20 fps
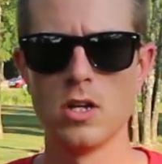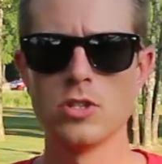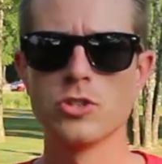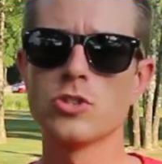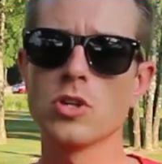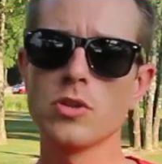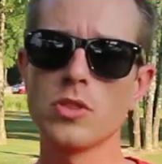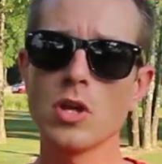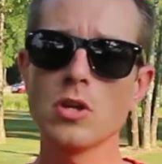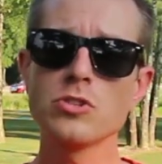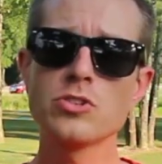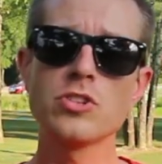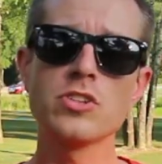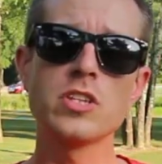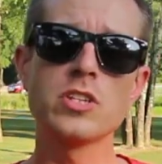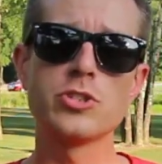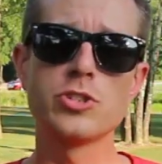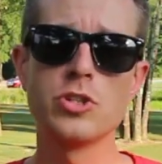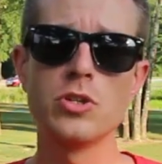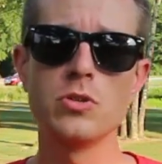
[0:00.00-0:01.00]
So those are
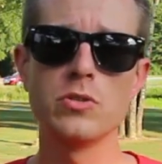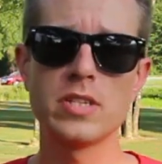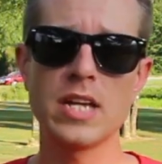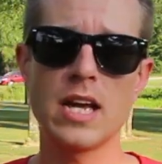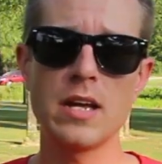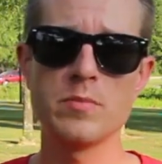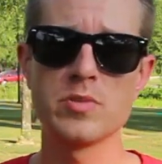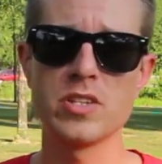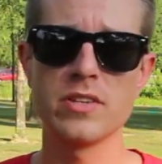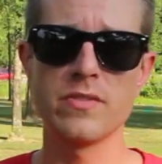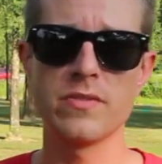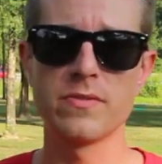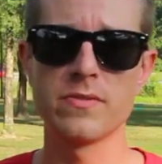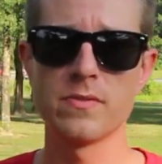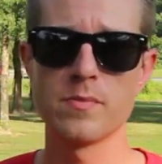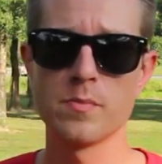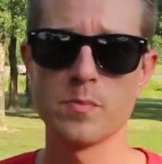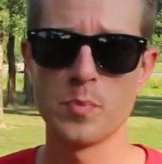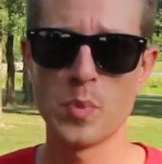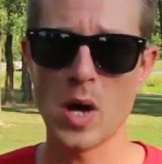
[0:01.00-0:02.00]
the two types of
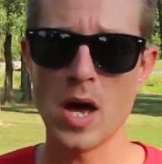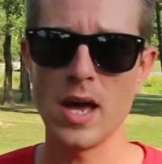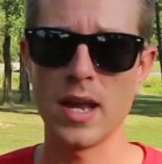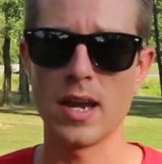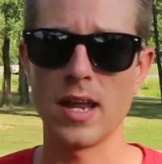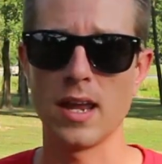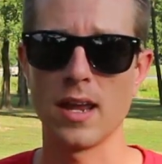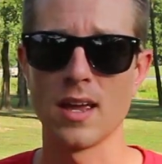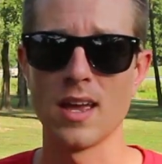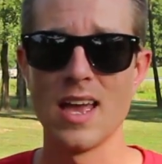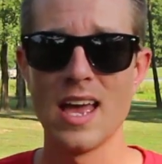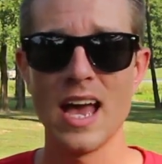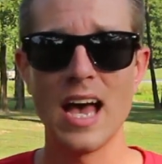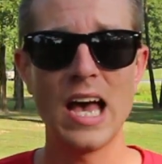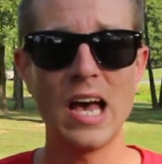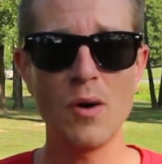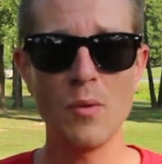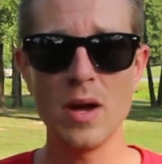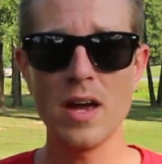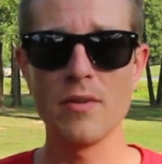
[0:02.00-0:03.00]
putting.
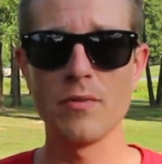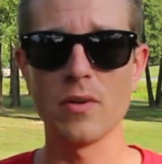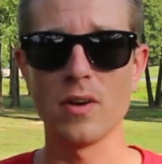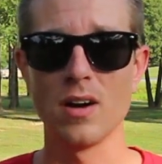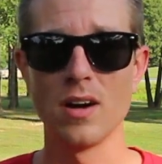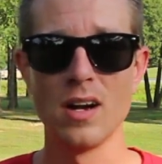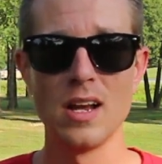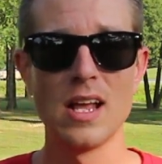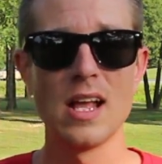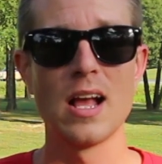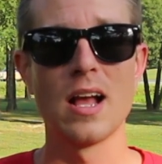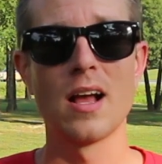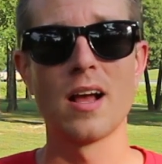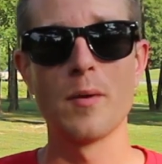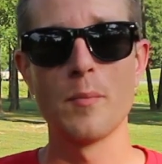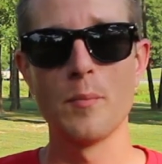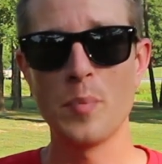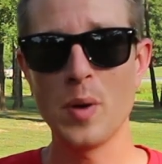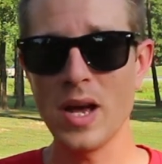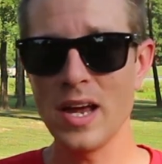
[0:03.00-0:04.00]
However,
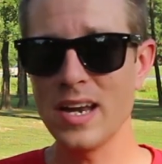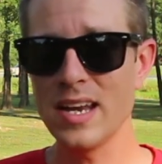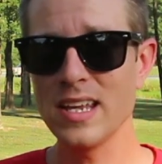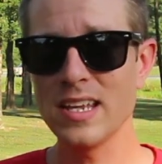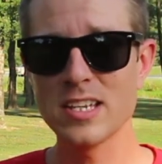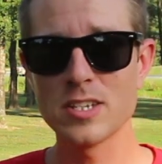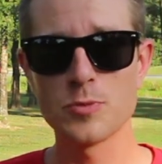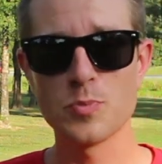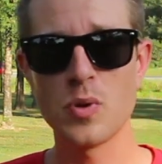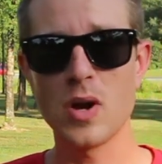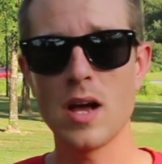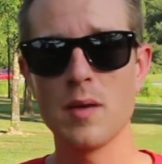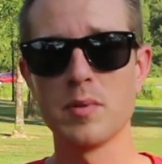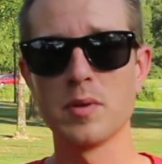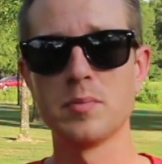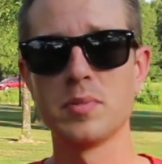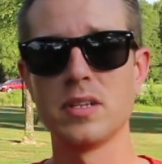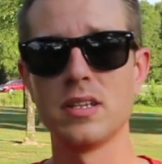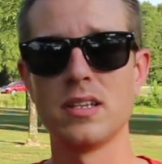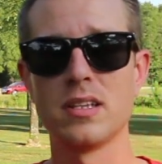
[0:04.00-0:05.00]
putting is
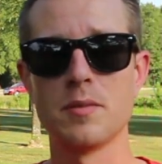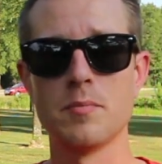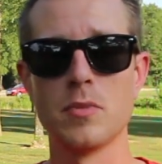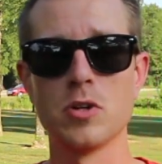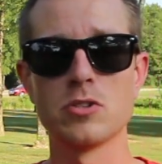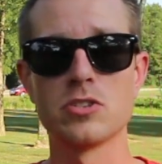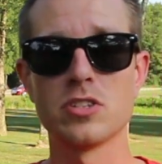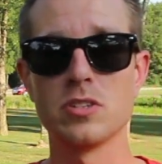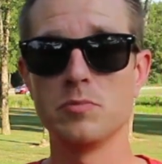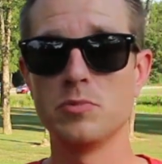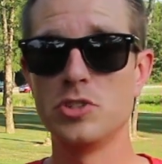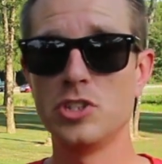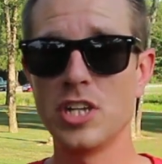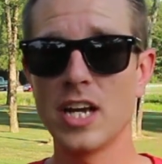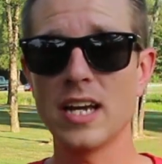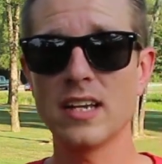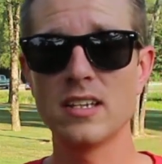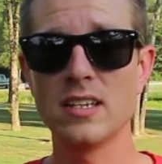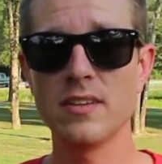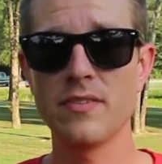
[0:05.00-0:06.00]
probably the most
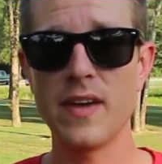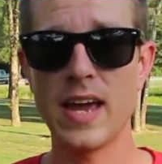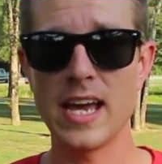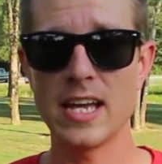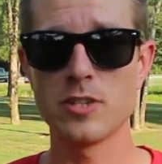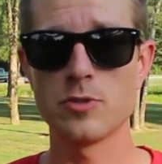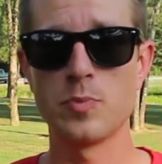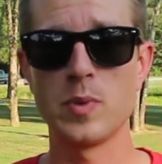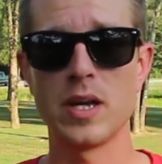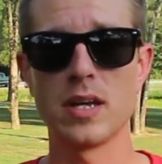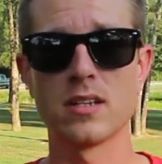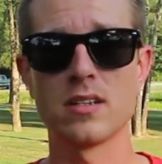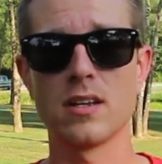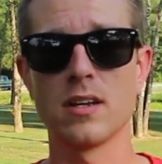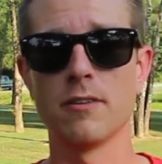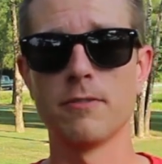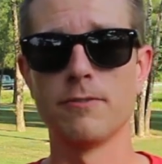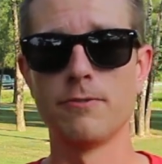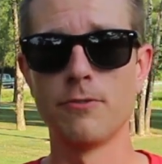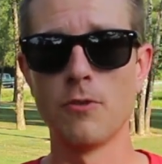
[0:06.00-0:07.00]
subjective aspect
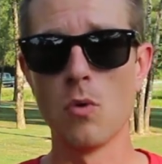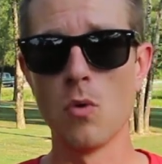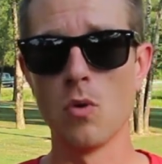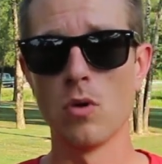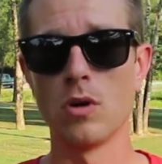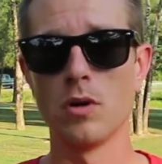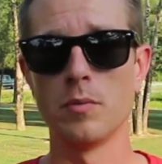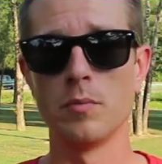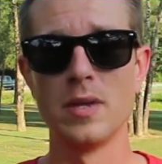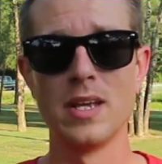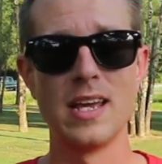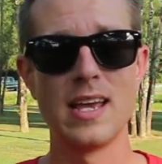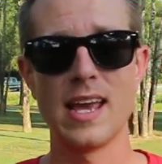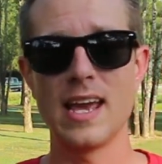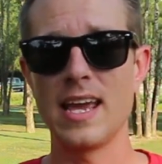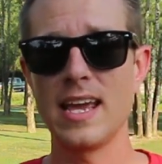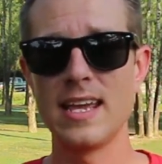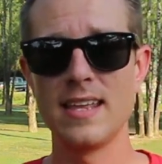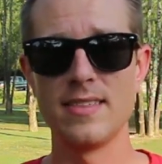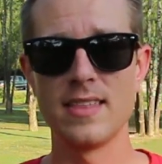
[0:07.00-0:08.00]
of form
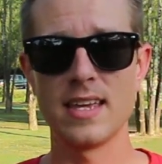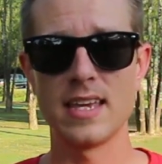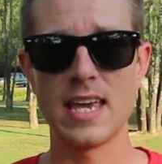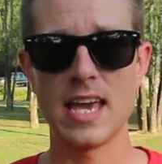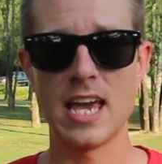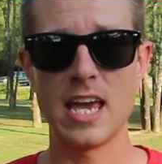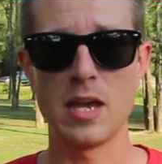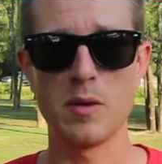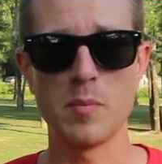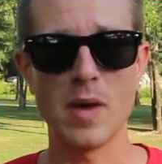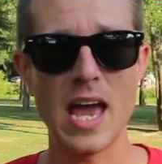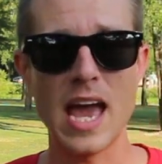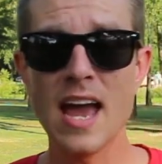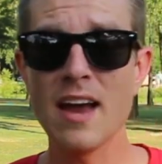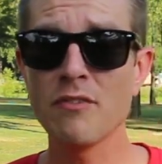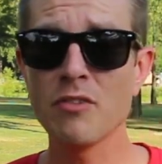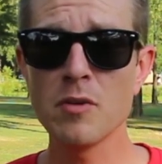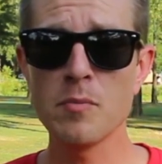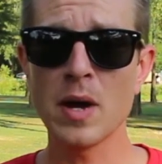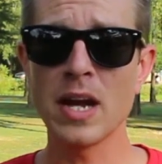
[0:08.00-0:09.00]
in the game.
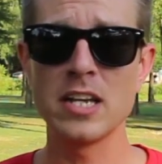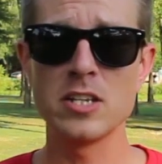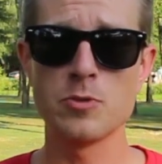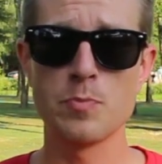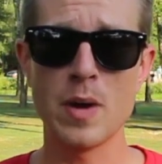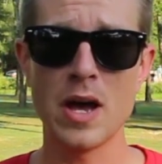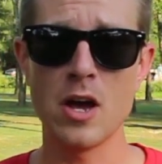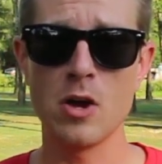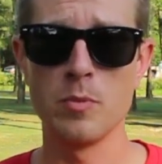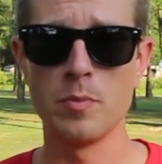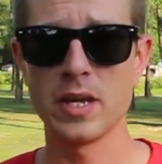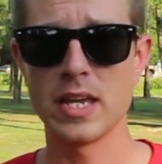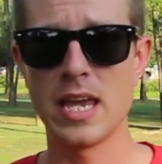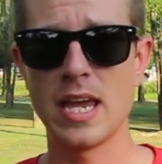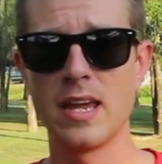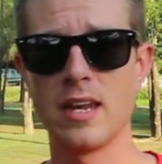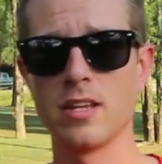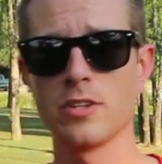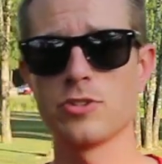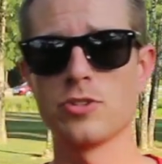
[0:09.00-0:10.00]
Everybody's
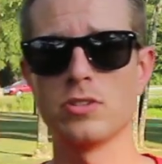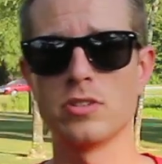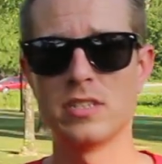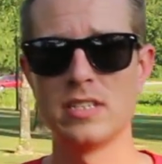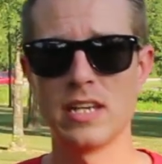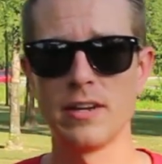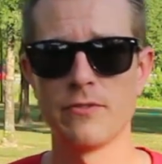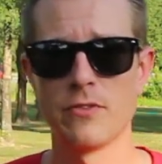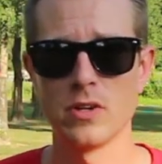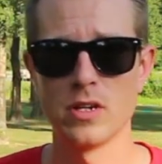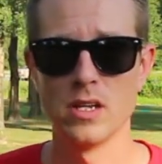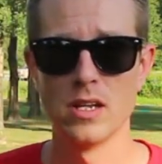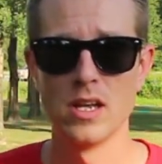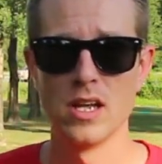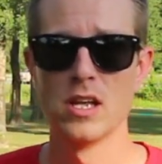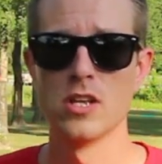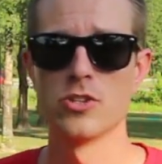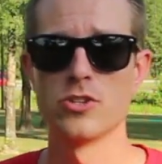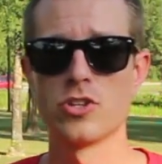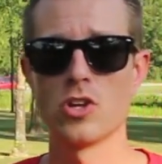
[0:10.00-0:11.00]
biomechanics are different.
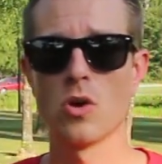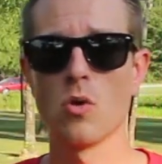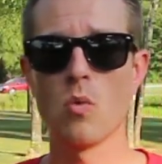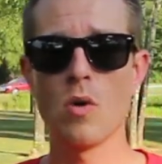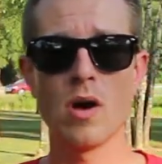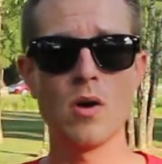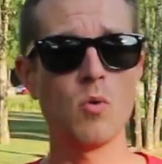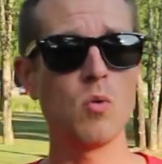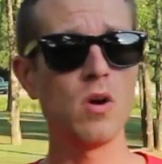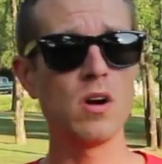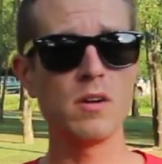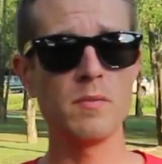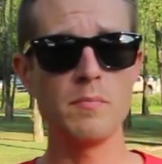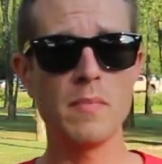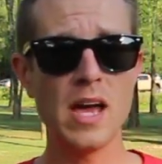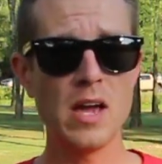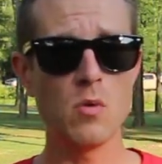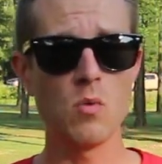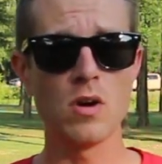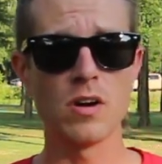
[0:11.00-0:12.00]
So what
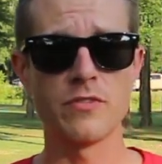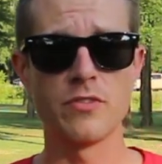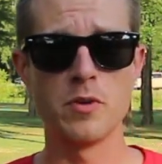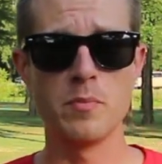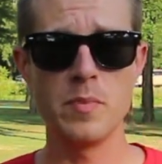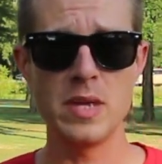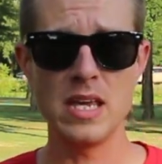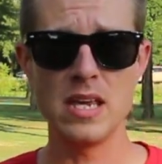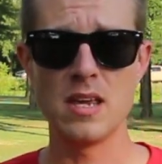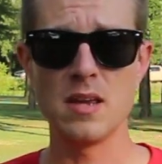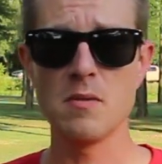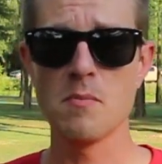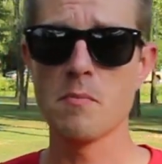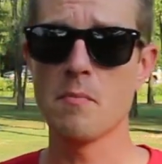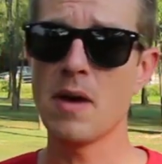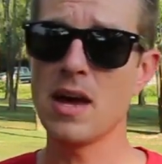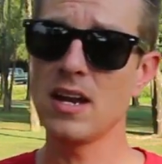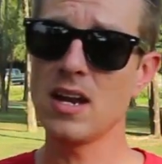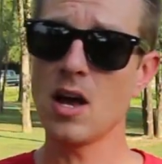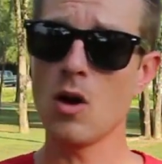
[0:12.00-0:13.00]
might work for me
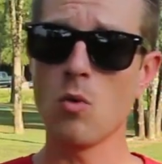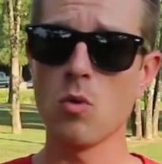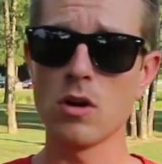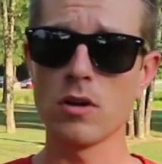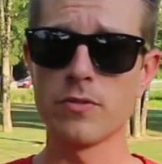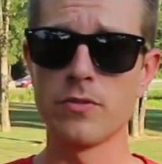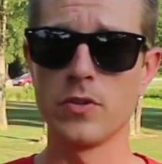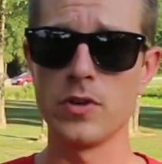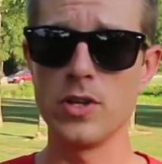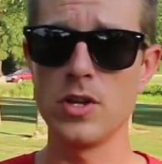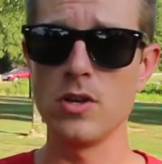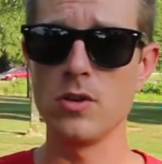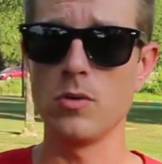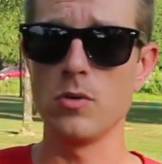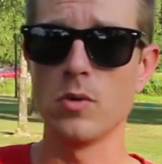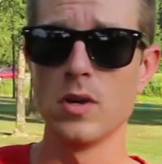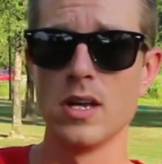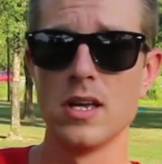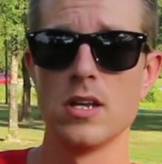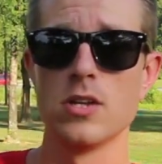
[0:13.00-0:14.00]
might not work for
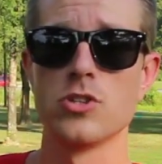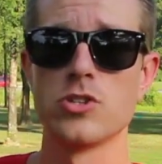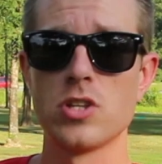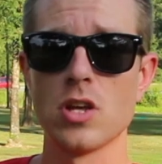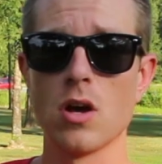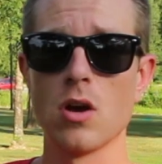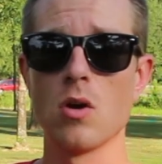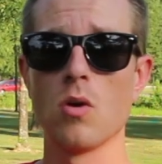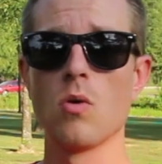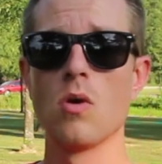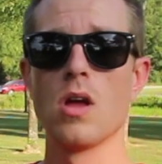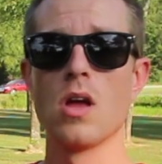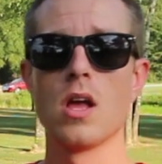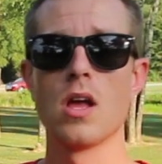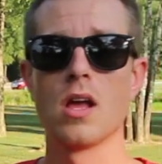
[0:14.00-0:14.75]
you. So